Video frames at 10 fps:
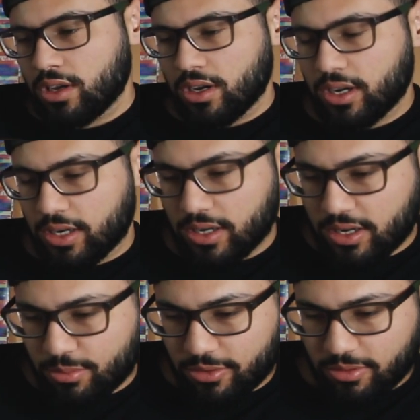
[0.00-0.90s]
Oh,
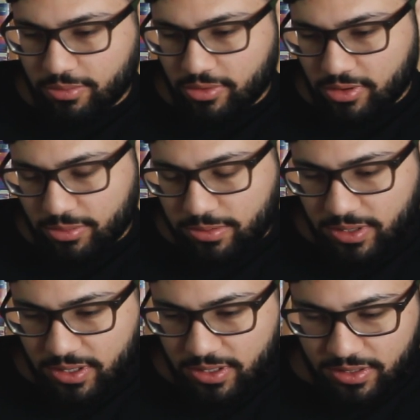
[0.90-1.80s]
come on, bro,
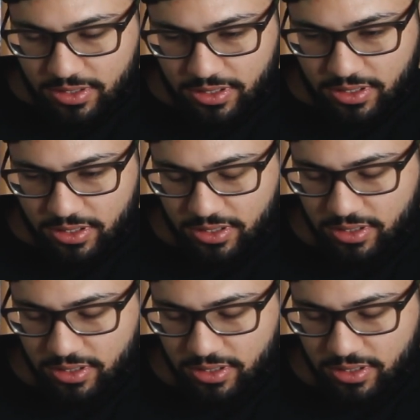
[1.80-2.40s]
please.